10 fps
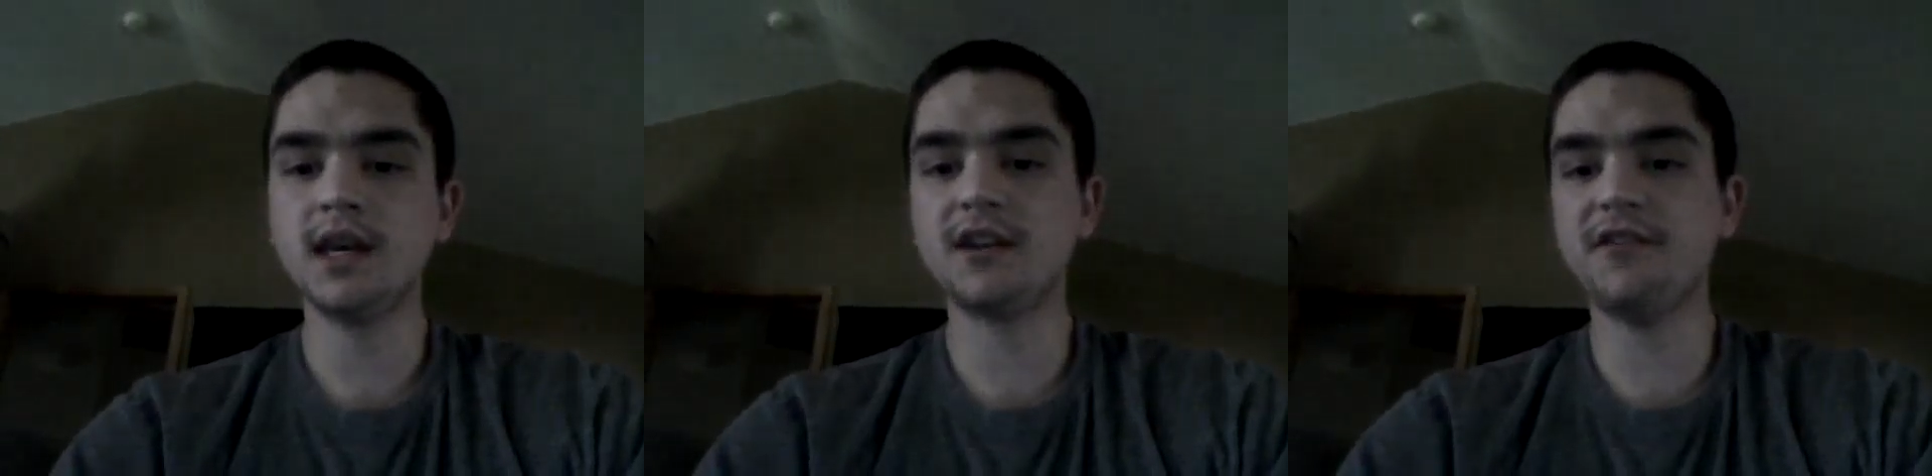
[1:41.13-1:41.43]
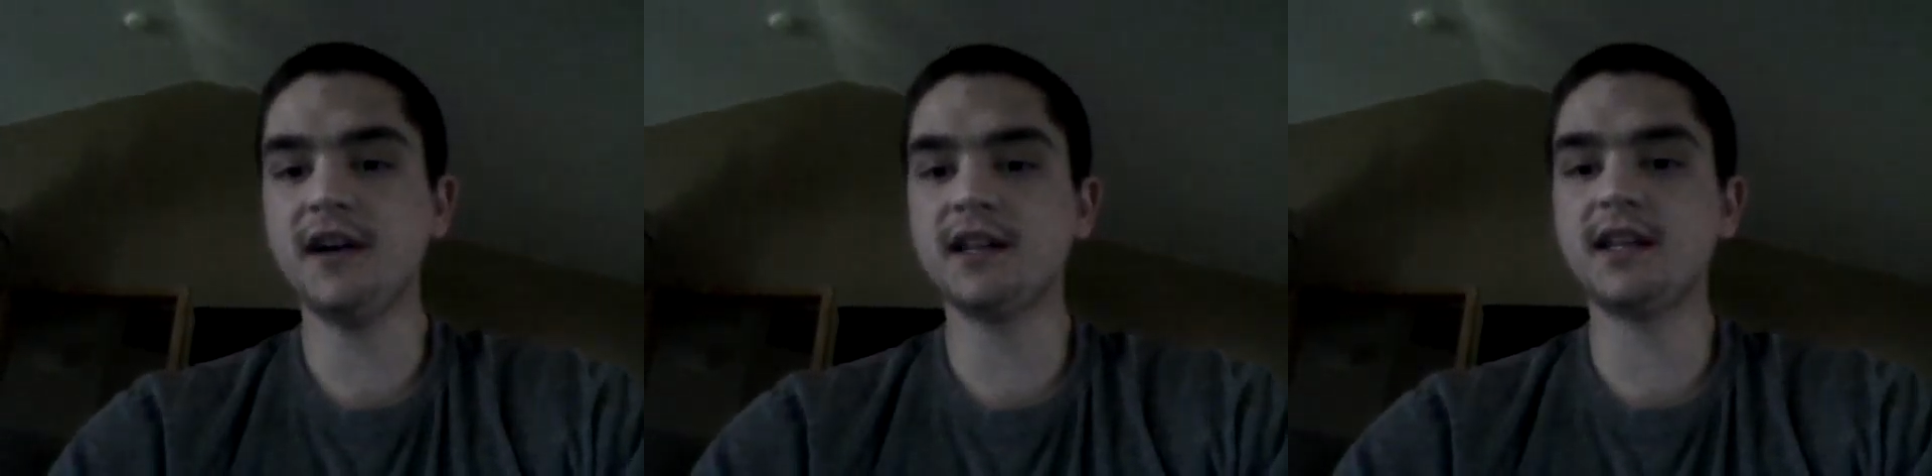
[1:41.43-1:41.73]
And
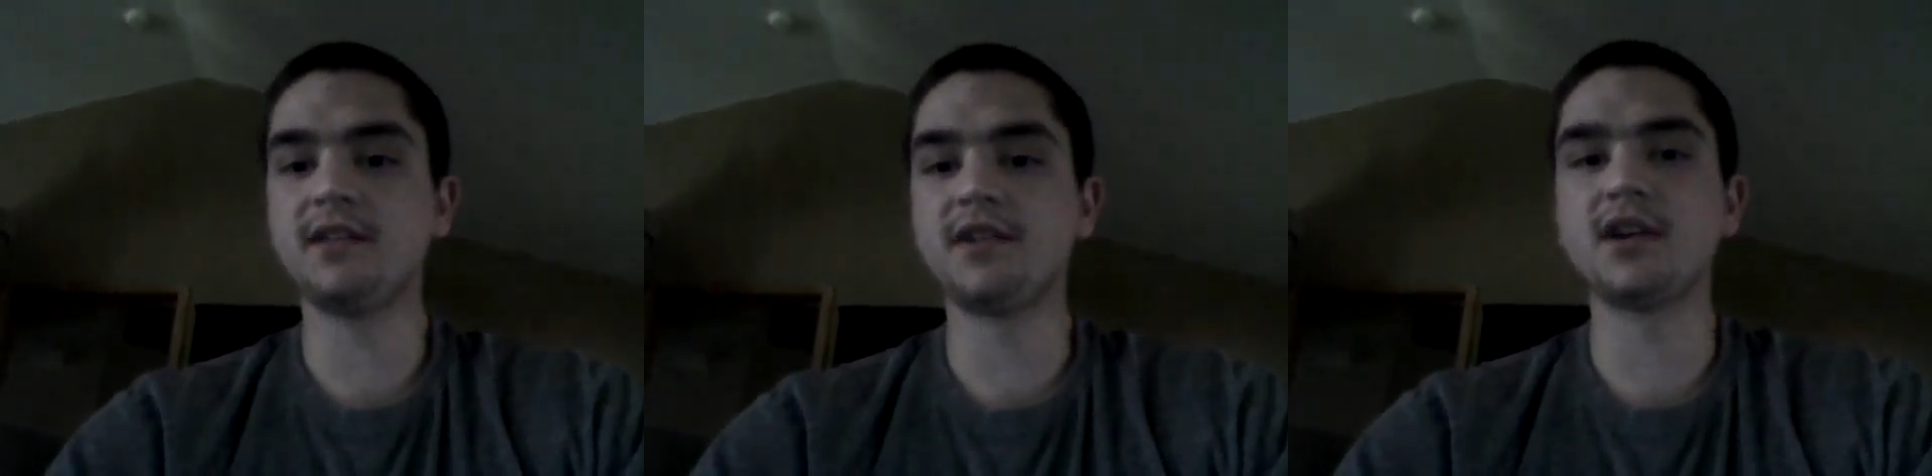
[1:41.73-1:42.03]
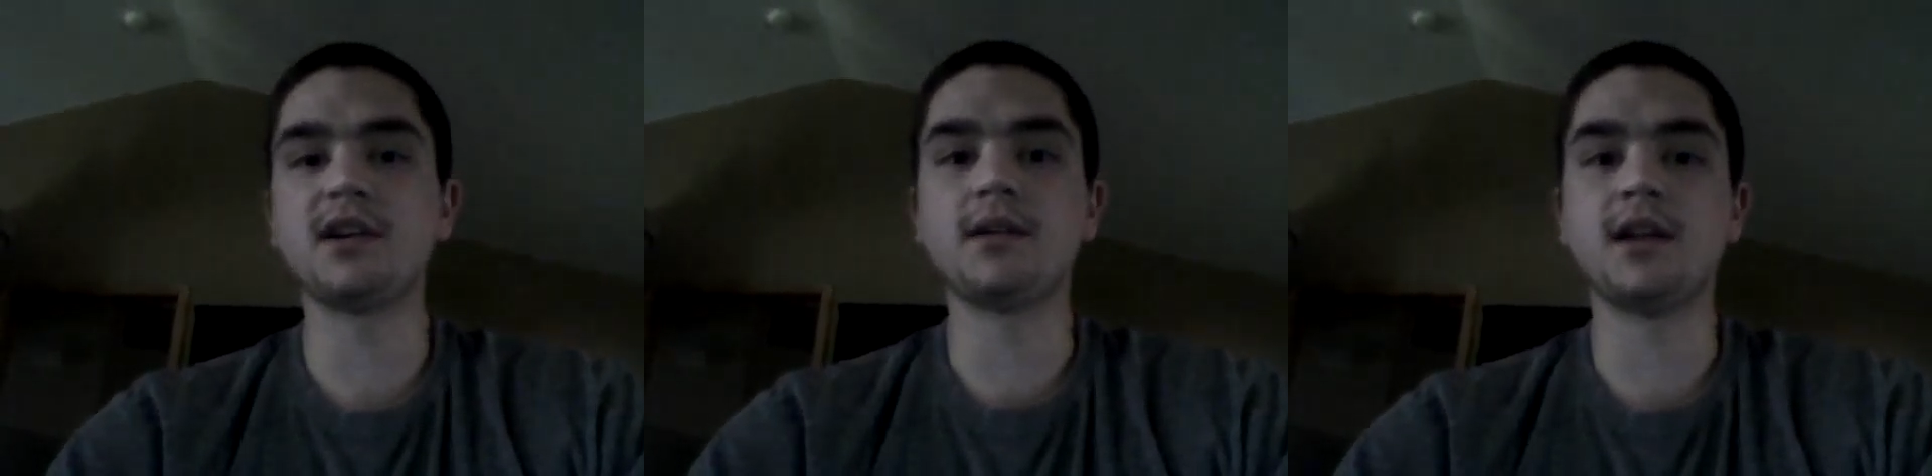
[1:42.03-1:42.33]
finally,
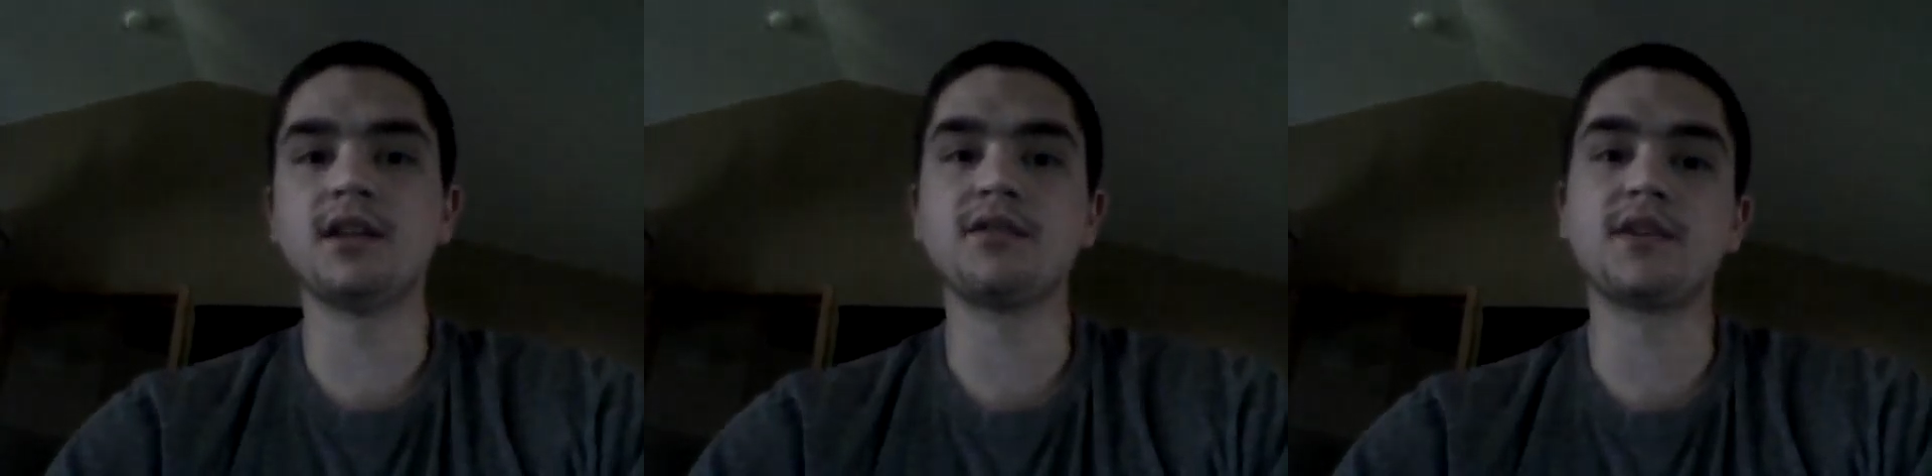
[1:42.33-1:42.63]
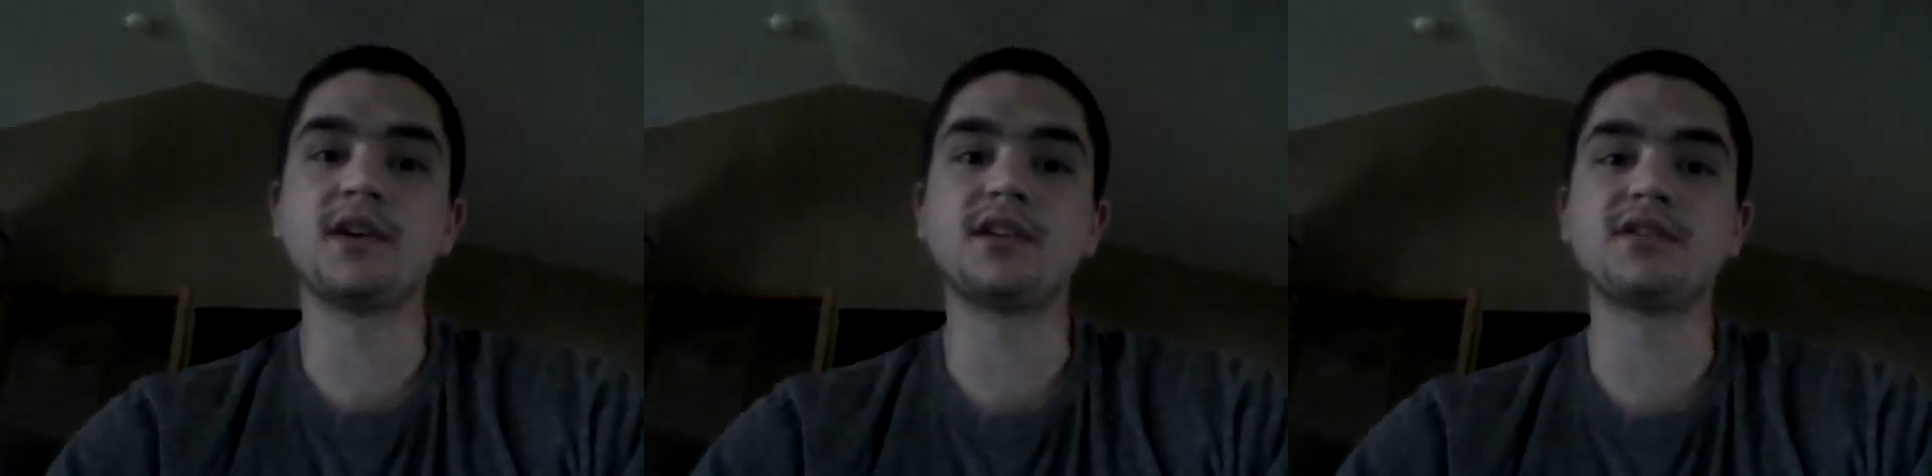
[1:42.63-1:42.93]
another
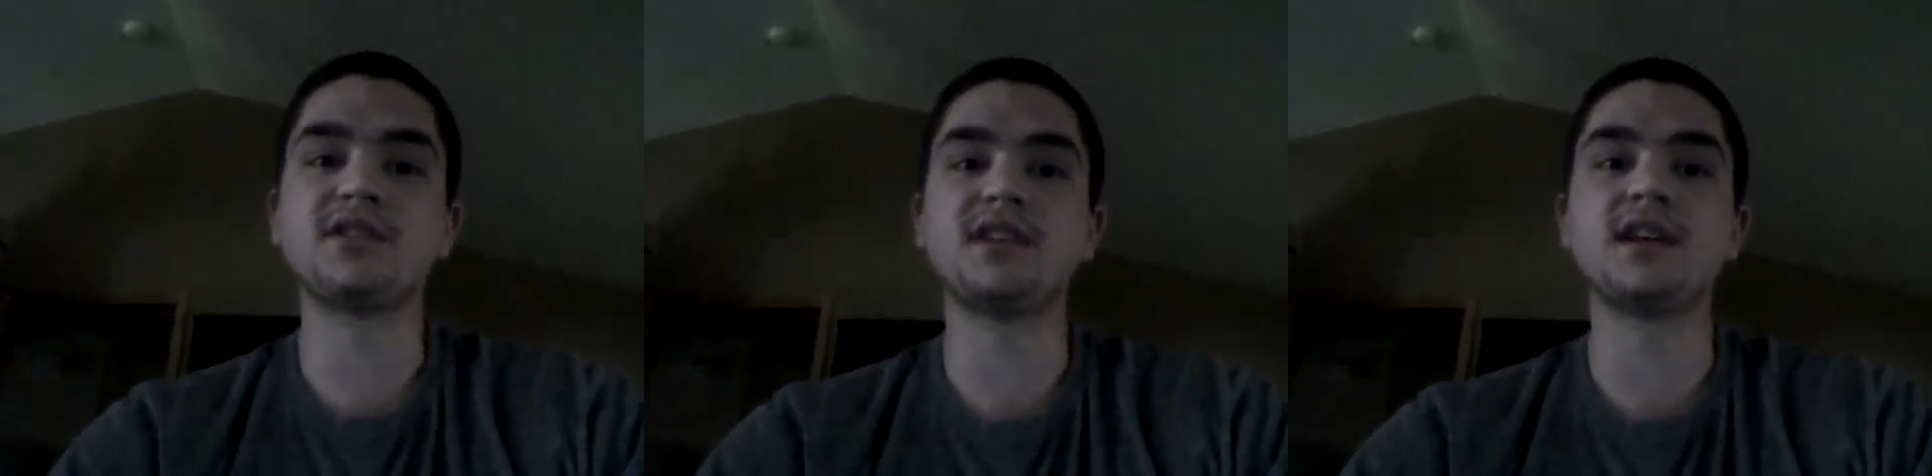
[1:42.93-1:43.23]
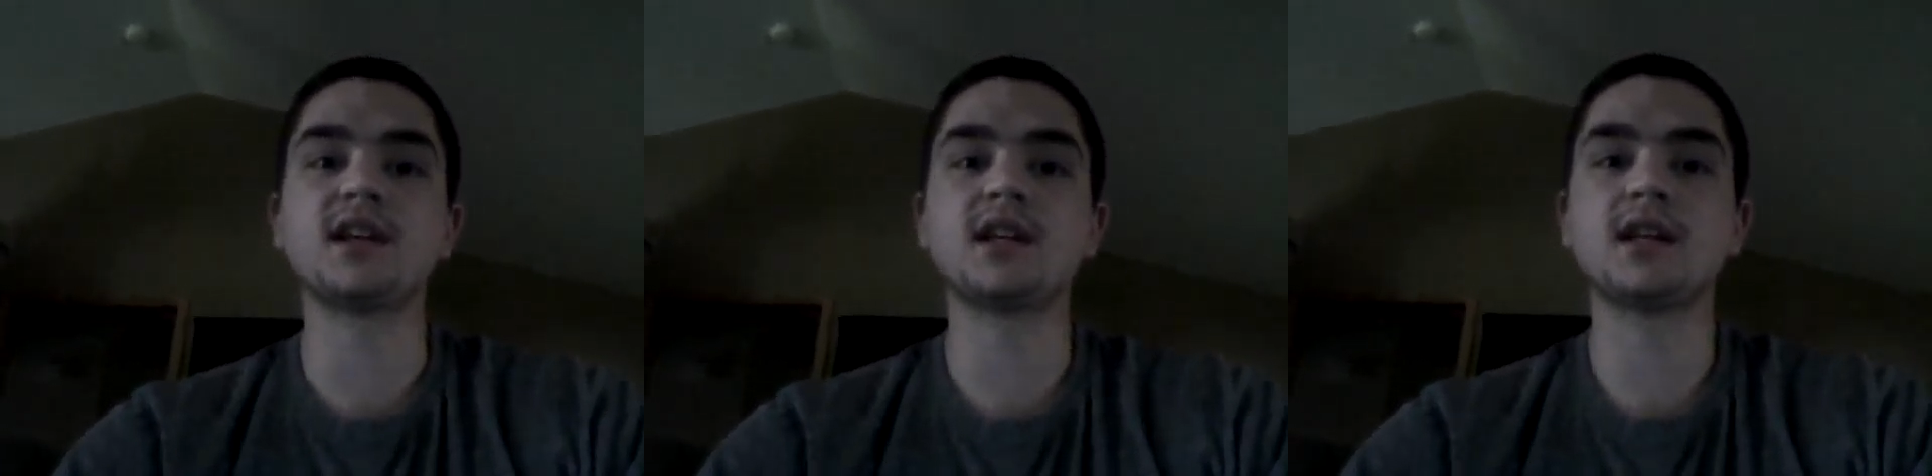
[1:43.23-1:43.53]
very
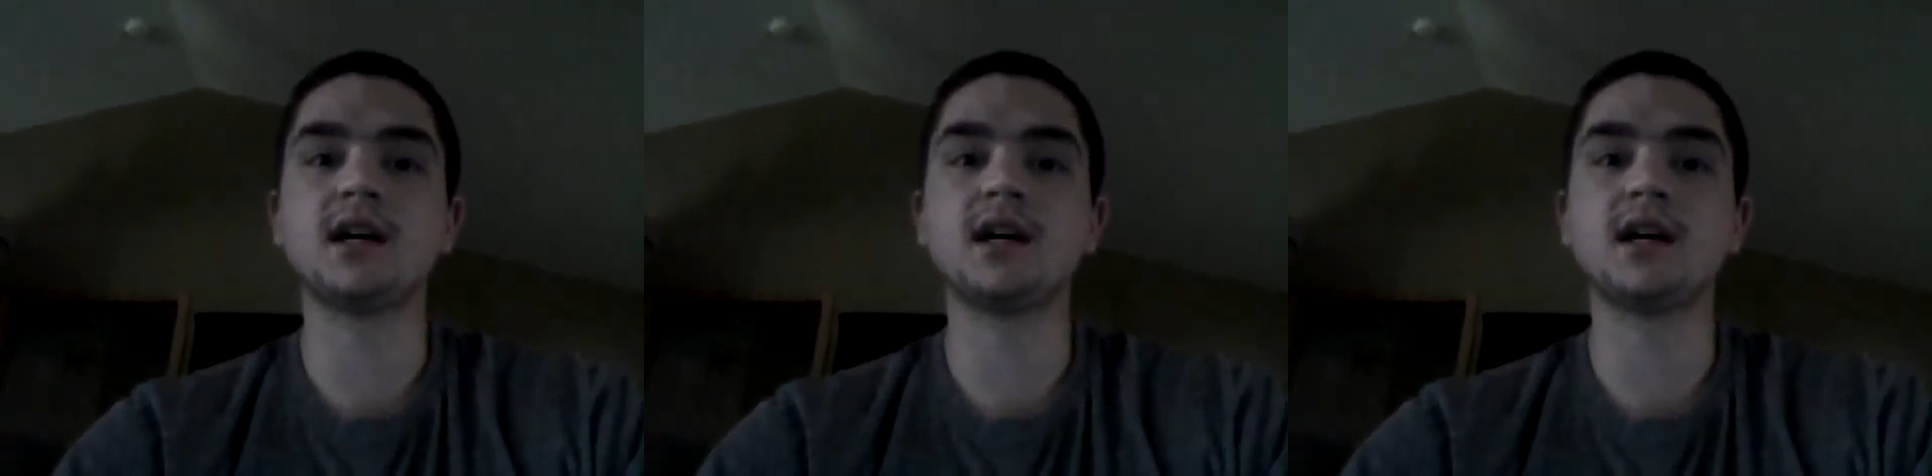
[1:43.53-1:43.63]
interesting